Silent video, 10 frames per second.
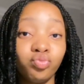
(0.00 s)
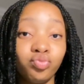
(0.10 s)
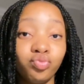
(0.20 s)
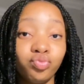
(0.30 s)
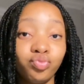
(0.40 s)

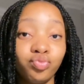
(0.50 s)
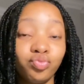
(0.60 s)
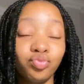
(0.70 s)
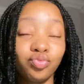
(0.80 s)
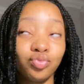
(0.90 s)

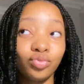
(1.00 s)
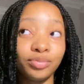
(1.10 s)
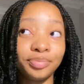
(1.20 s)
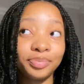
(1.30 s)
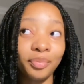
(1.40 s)

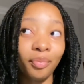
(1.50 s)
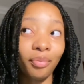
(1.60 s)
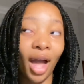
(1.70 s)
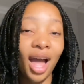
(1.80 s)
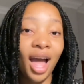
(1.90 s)

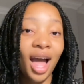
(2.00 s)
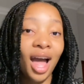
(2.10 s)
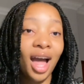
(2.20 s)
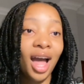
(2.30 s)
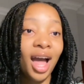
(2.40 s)

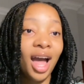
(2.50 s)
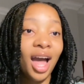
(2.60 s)
No one is speaking in this clip.